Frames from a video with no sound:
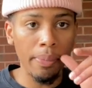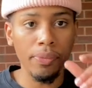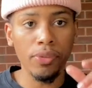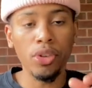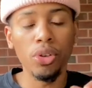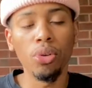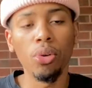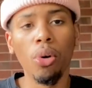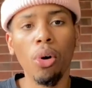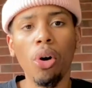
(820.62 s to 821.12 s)

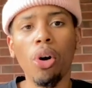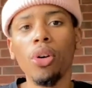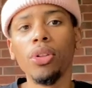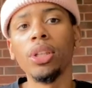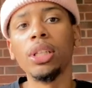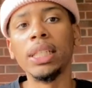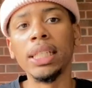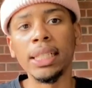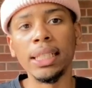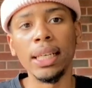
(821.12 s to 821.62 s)
you know, all
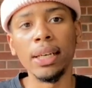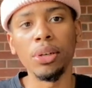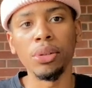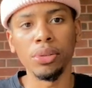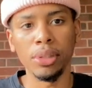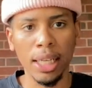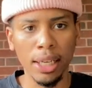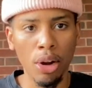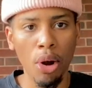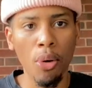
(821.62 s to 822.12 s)
the
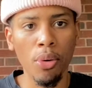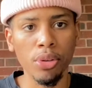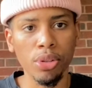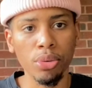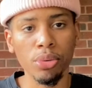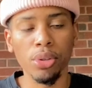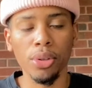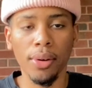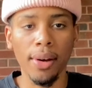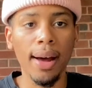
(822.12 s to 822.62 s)
details that go
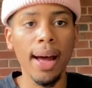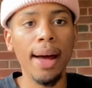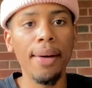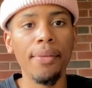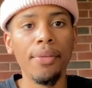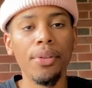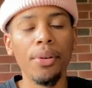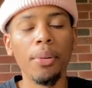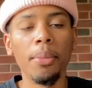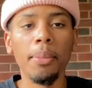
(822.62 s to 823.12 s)
into it. So I'll
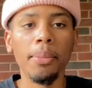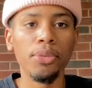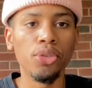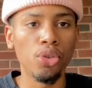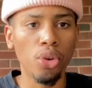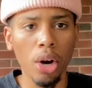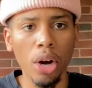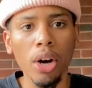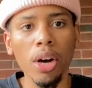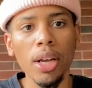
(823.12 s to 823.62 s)
have them
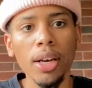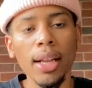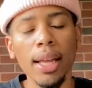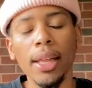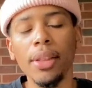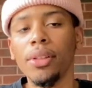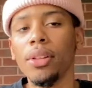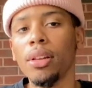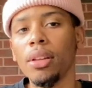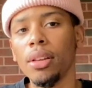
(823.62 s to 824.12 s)
drawn,
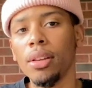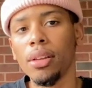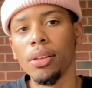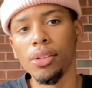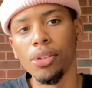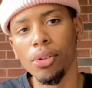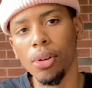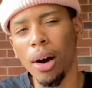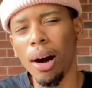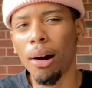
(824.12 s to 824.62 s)
and then,
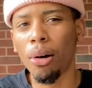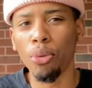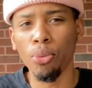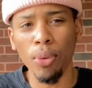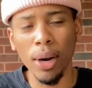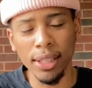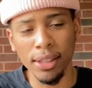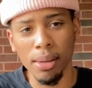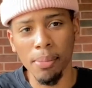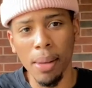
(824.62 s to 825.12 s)
you know, I'll
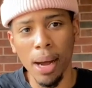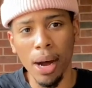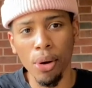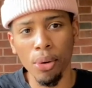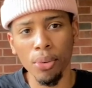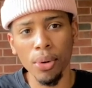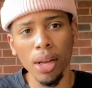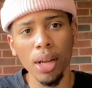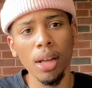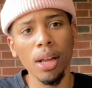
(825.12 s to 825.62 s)
write them
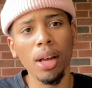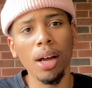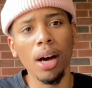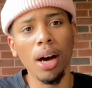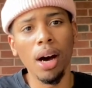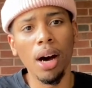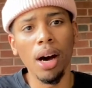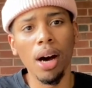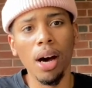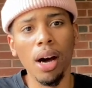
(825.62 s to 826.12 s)
out
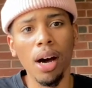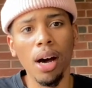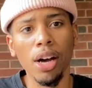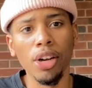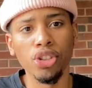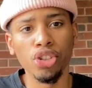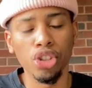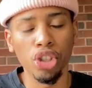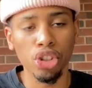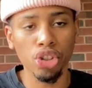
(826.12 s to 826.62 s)

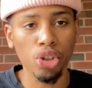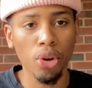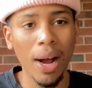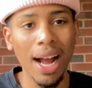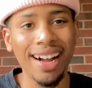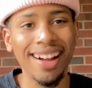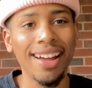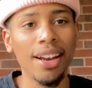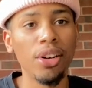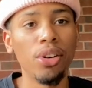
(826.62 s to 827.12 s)
just so
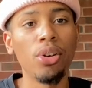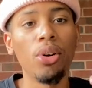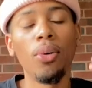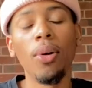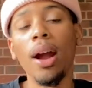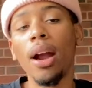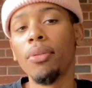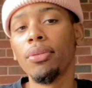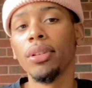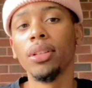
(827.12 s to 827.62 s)
I kind of know
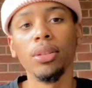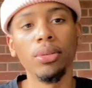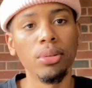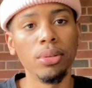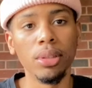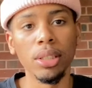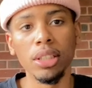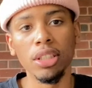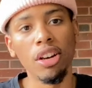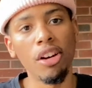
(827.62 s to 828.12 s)
every little
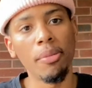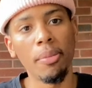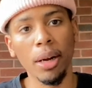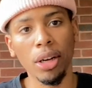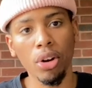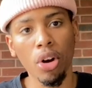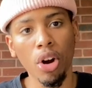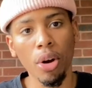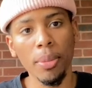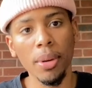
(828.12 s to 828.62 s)
detail of my
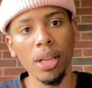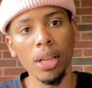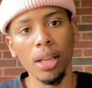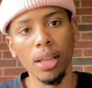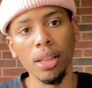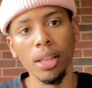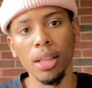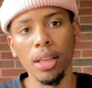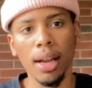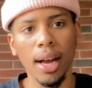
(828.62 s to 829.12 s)
garment,
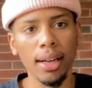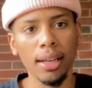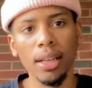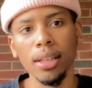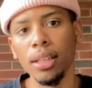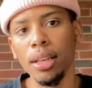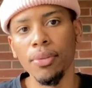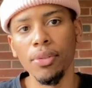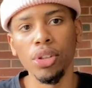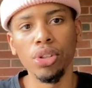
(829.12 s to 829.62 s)
and then I
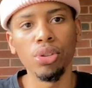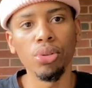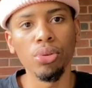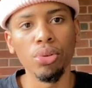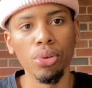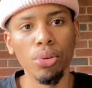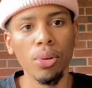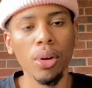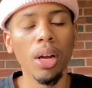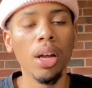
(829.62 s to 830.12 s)
could give it to